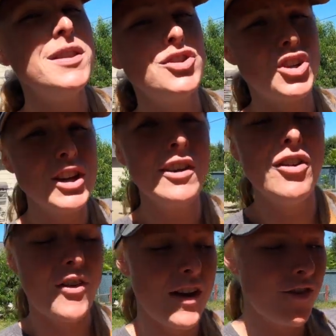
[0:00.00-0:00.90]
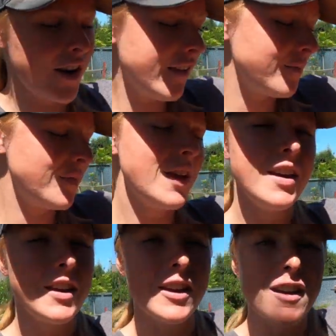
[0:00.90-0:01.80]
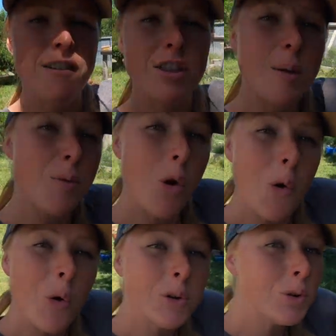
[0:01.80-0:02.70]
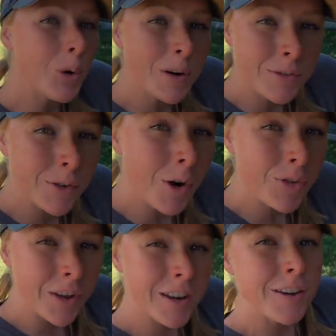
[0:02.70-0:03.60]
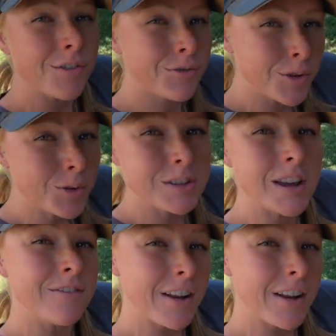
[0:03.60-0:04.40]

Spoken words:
the chicken's favorite. Give them cold or frozen fruits and